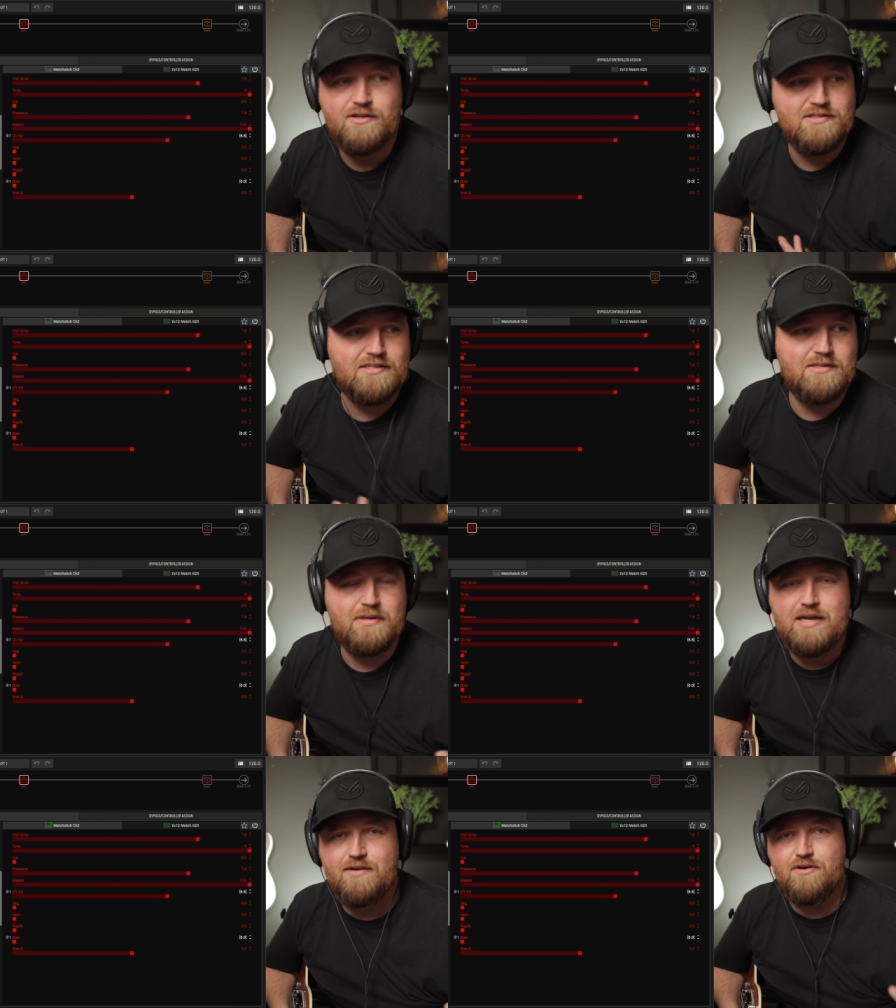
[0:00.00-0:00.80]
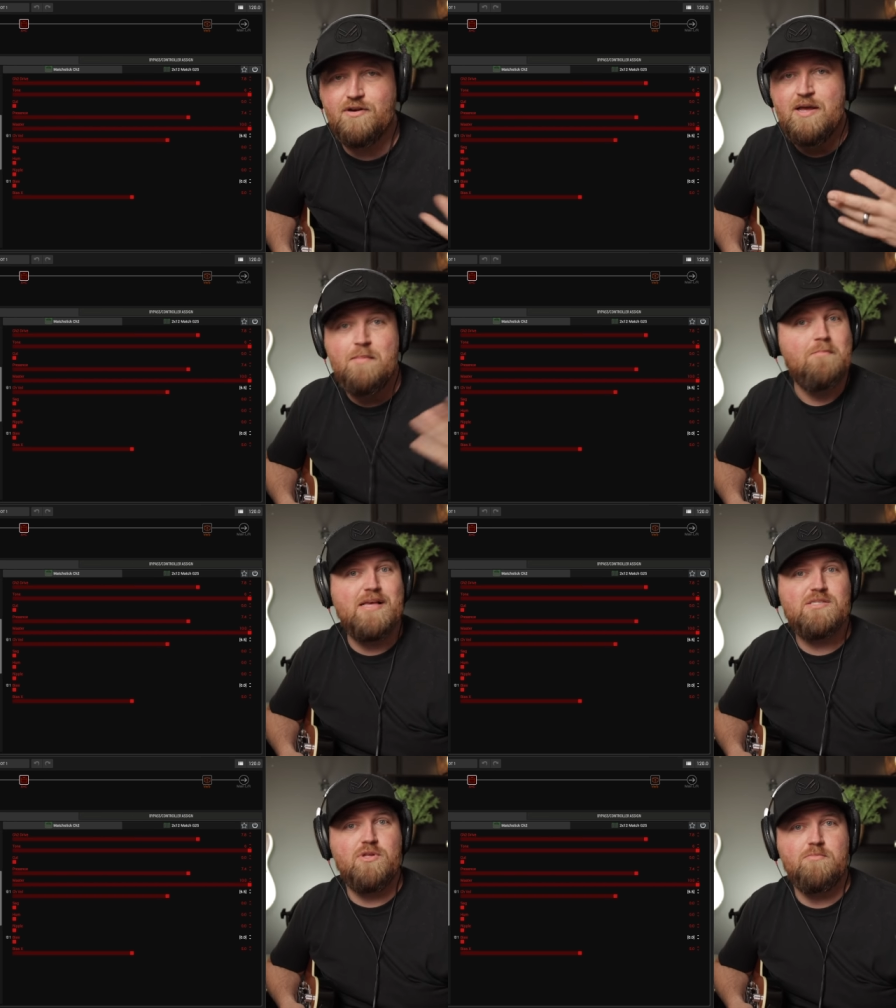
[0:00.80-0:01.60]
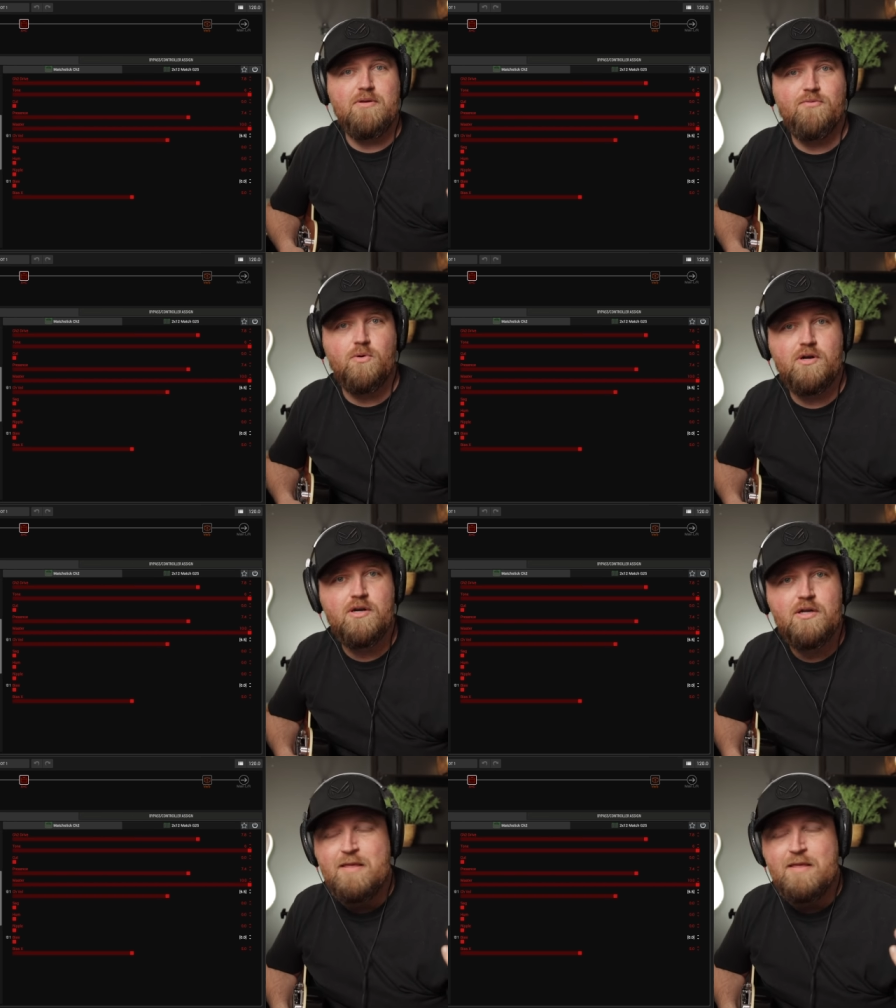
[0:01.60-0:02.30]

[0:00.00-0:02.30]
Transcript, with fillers: It's not something I ever messed with before.